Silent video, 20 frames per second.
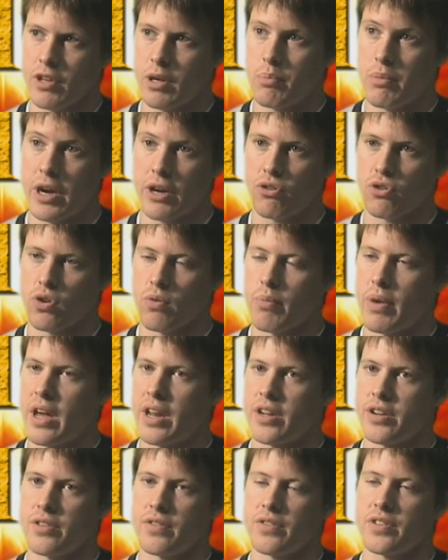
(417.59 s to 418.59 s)

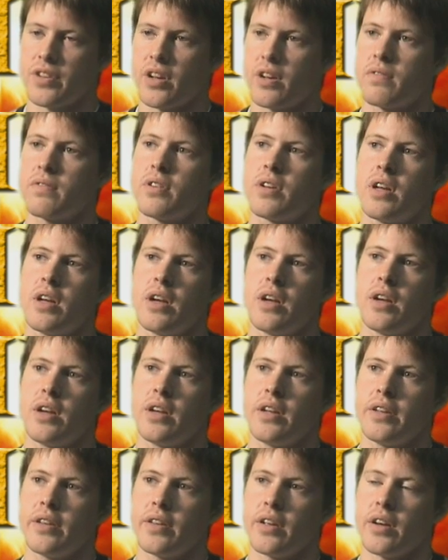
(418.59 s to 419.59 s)
micromanage yourself
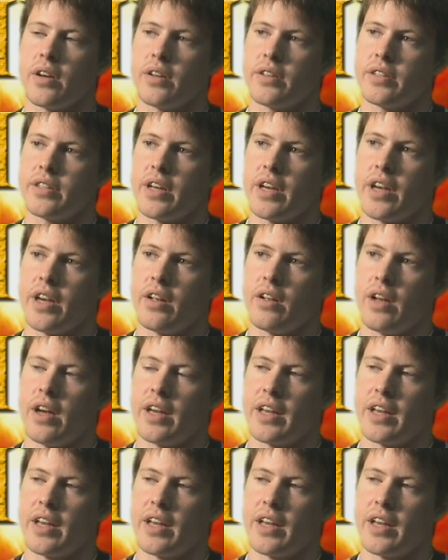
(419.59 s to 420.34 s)
to say,